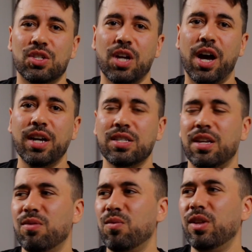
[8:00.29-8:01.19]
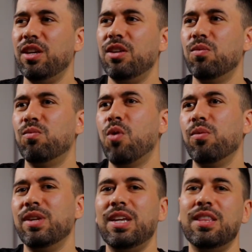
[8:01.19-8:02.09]
in stocks. And really you
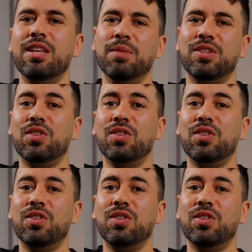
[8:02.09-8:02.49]
won't need them